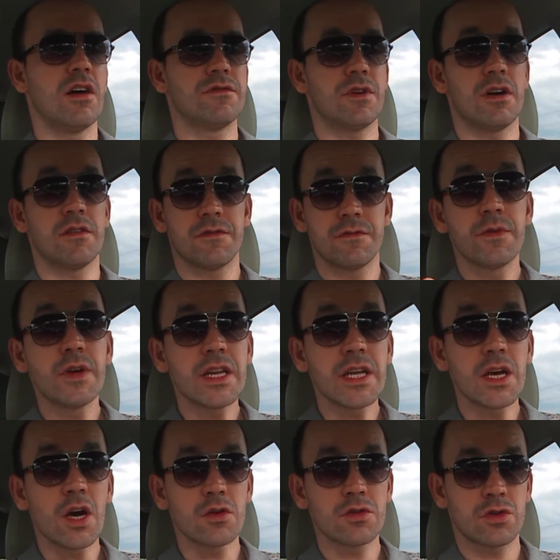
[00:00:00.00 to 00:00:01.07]

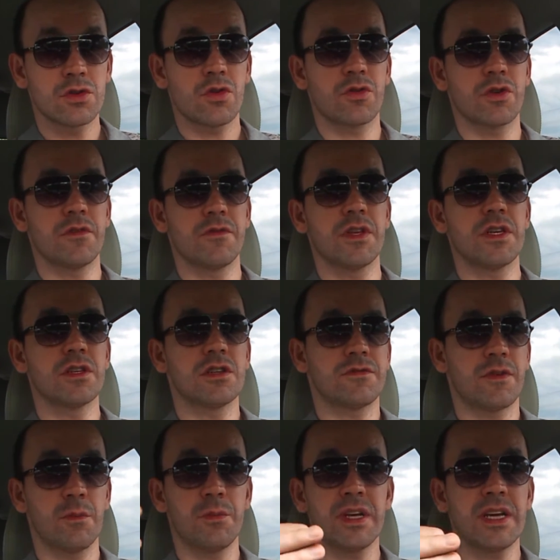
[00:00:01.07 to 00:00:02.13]
videos, tutorial
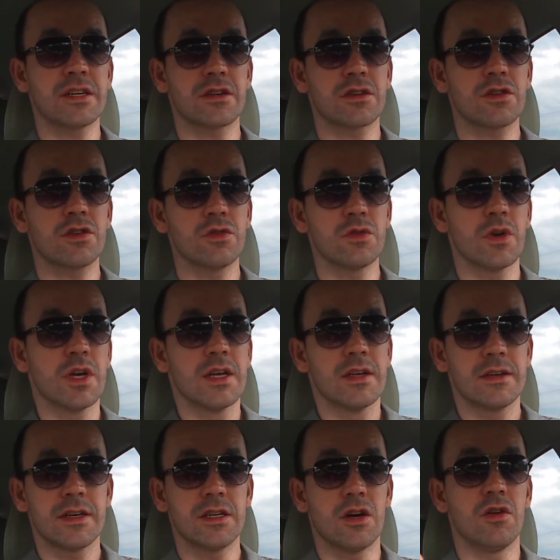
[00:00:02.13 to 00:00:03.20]
videos, from beginner to,
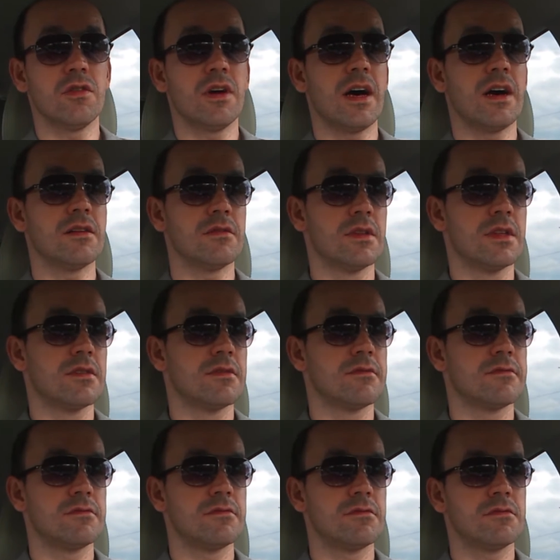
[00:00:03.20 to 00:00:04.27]
you know,
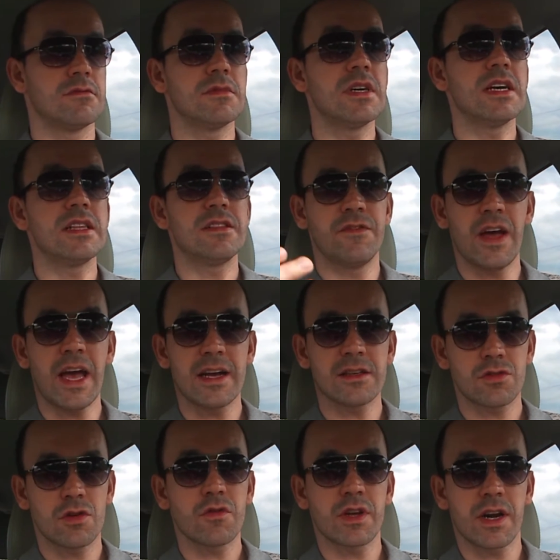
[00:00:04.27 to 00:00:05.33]

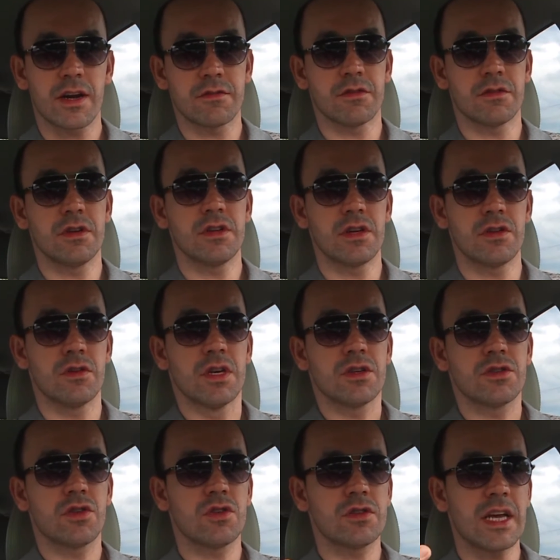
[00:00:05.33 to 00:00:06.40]
advanced or whatever, you know.
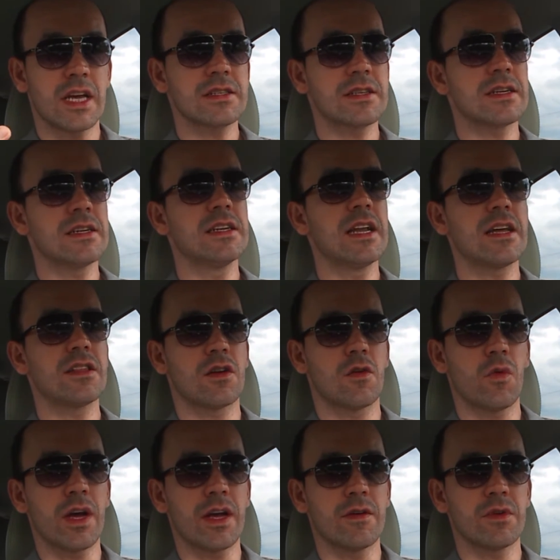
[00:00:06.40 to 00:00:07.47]
So that's
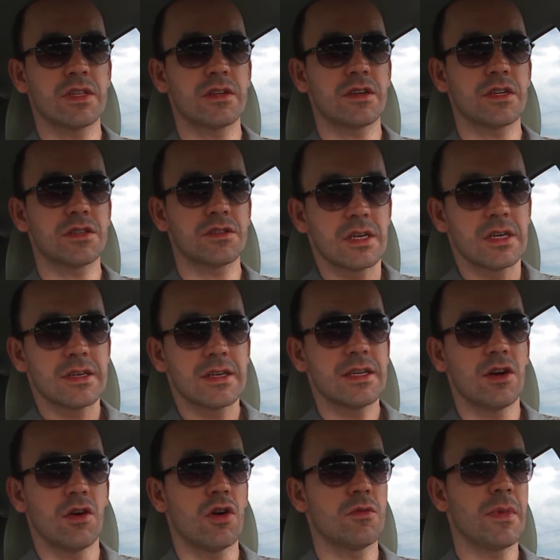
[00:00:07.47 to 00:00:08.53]
another way, whether it's,
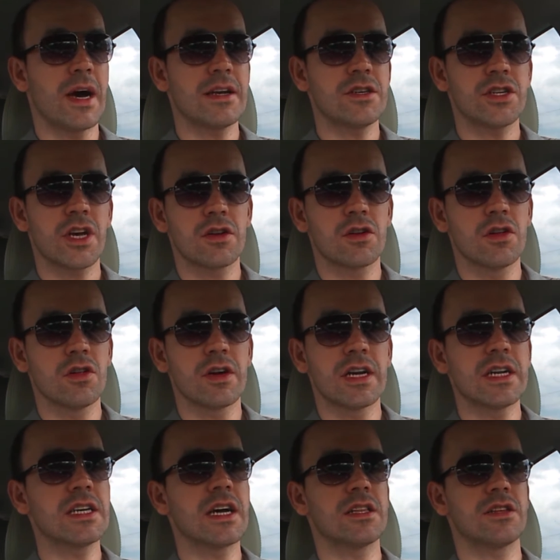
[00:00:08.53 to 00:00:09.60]
you know, on my channel
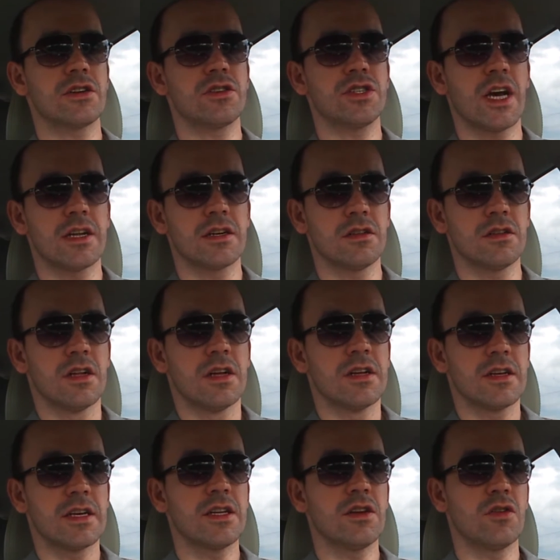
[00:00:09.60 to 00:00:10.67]
or any other channel,
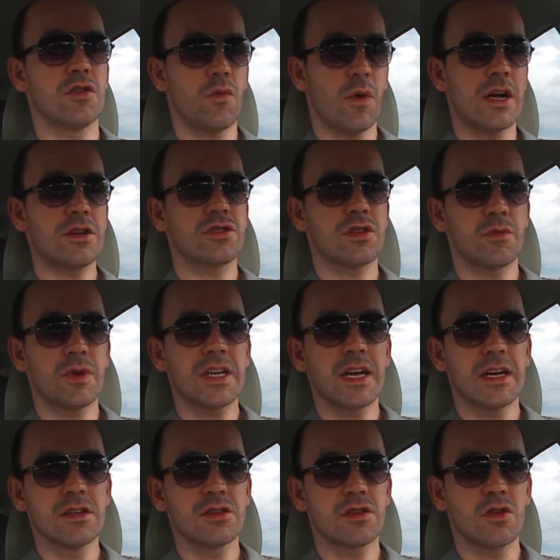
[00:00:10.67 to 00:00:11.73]
you know, you watch
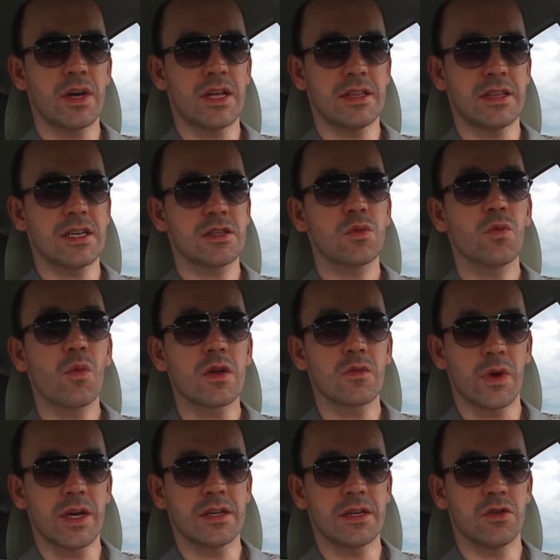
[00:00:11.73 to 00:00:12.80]
somebody else do it, and that's
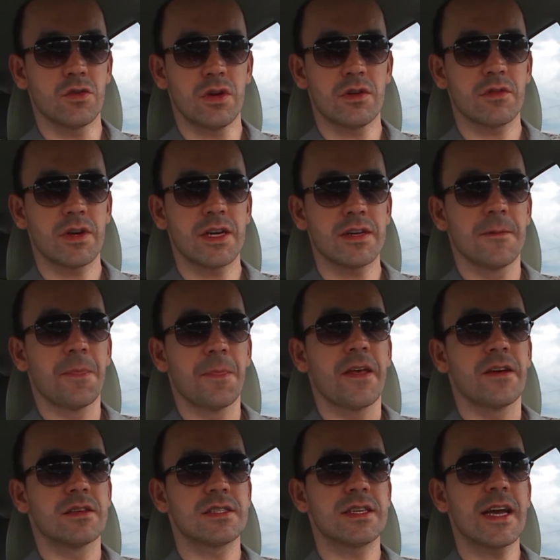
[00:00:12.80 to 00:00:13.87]
one way to do it, right?
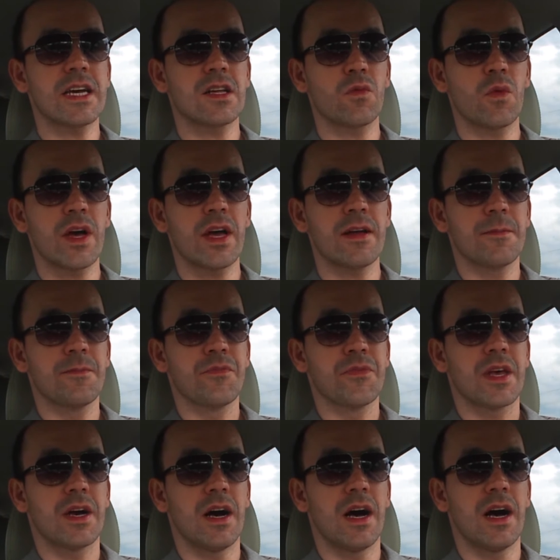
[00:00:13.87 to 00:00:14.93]
Second way,
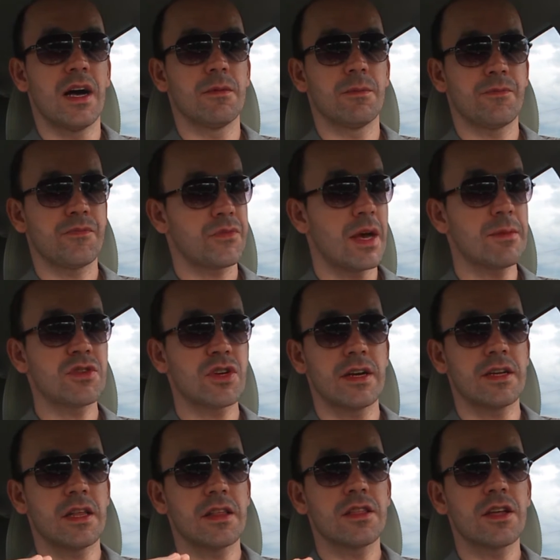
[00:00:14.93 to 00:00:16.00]

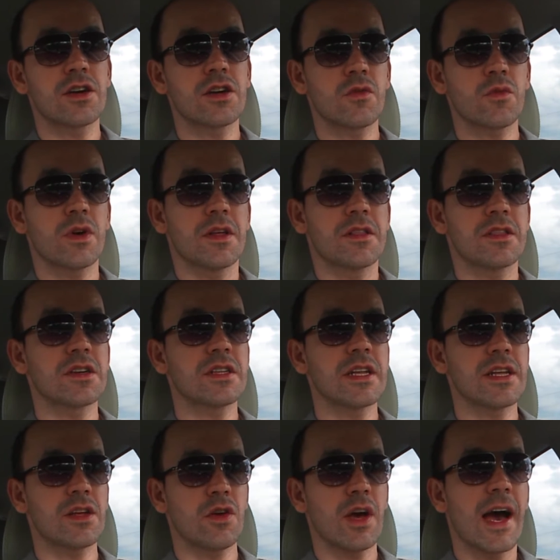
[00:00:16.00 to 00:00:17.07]
the
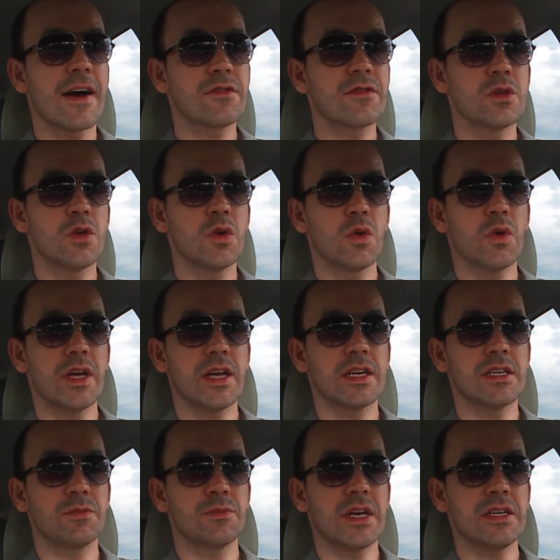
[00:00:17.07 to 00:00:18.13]
third thing you have to do
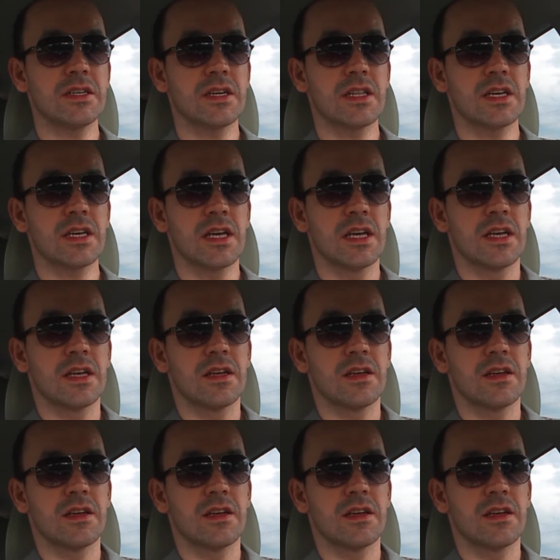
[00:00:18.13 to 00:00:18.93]
is basically